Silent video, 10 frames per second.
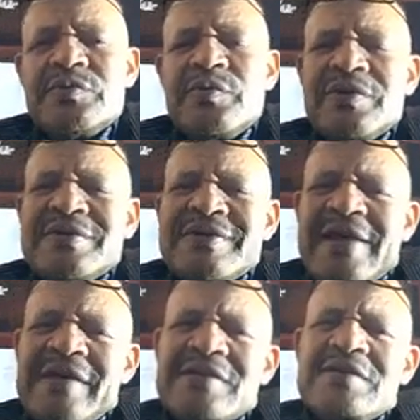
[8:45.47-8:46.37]

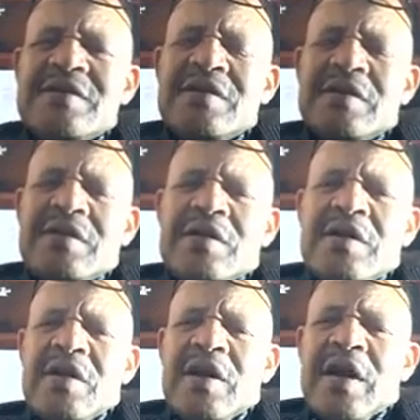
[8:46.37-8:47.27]
protect
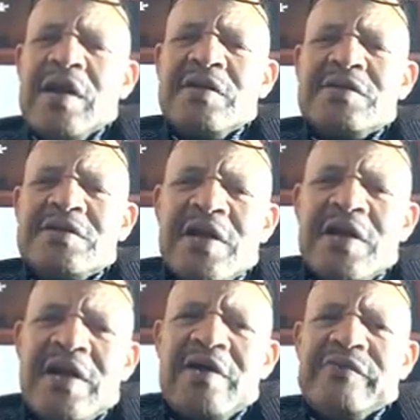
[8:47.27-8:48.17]
and
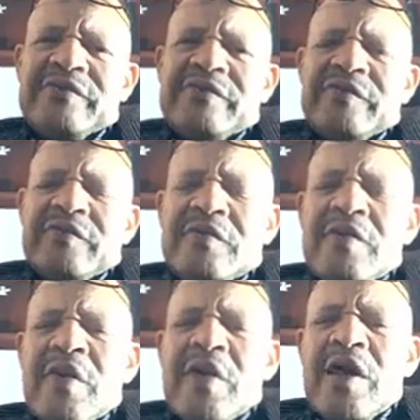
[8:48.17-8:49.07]
serve
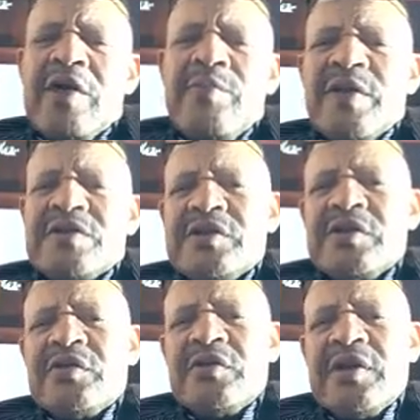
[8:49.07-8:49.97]
a
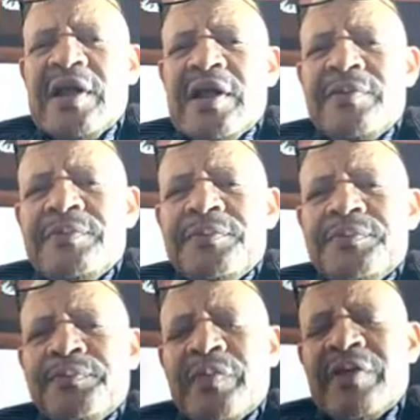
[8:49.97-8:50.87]
particular
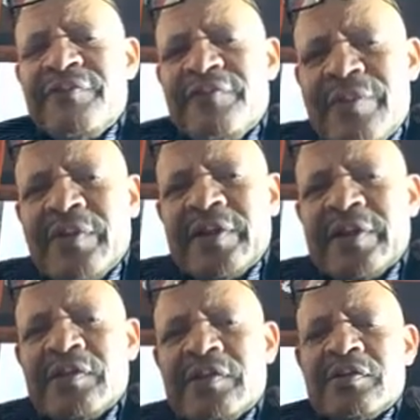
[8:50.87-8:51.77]
family
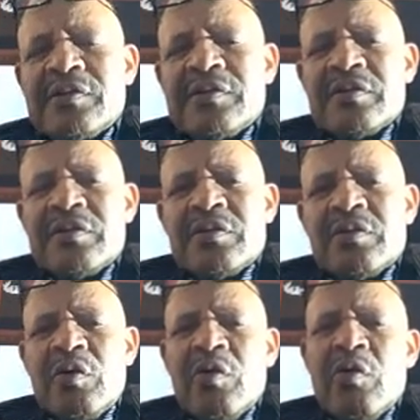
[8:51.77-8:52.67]

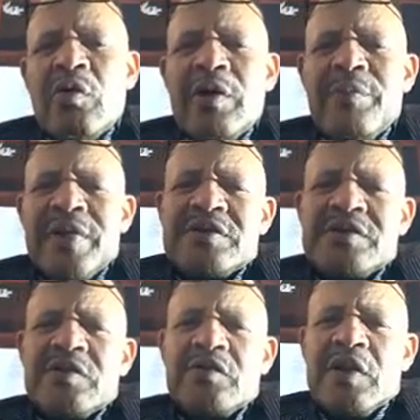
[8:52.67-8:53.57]
or a
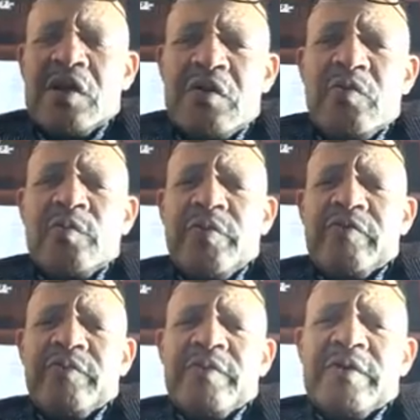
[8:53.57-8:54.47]
particular group of
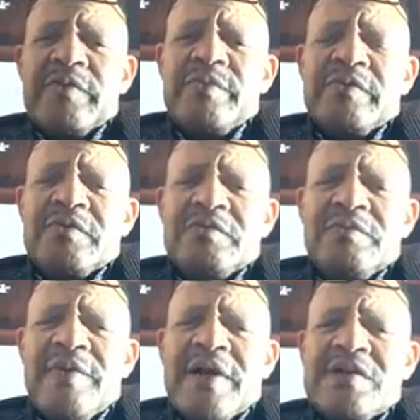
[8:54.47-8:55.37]
people,
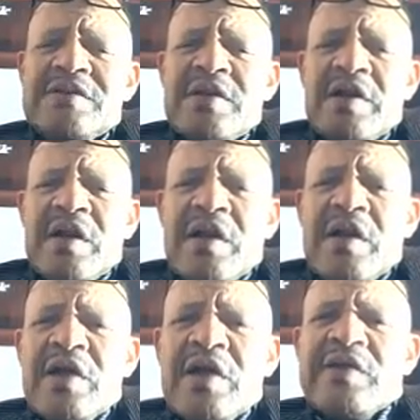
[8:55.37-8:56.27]
but
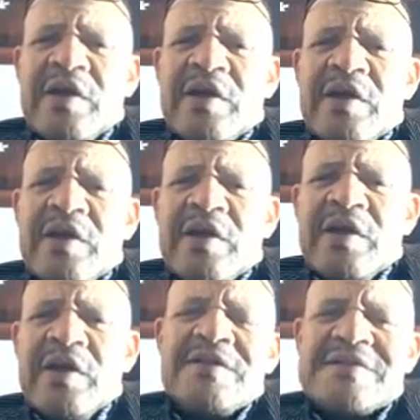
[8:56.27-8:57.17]
a
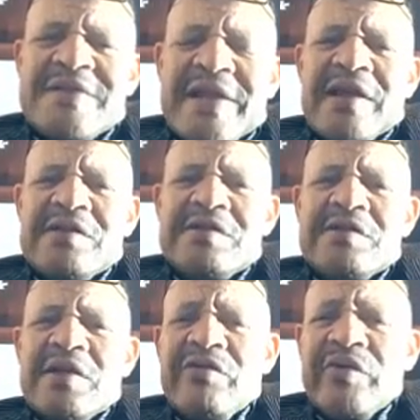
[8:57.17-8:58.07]
democratic state
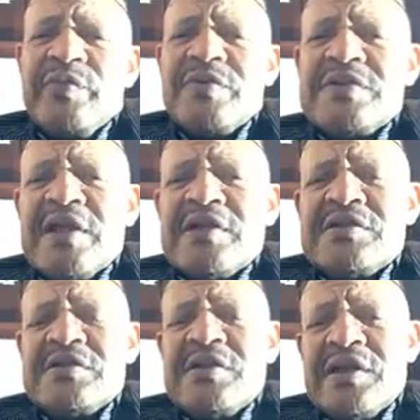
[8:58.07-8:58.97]
that
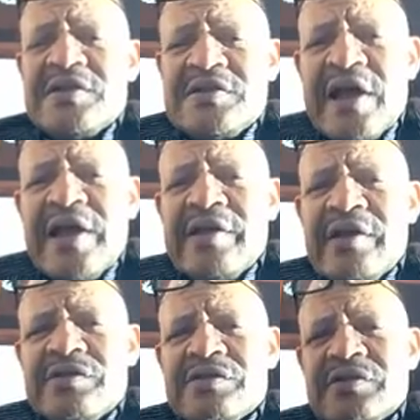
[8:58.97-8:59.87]
represents the entire
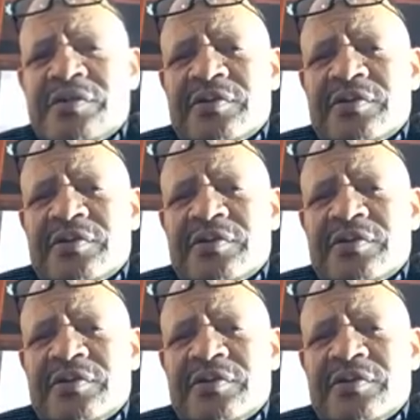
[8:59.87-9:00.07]
nation.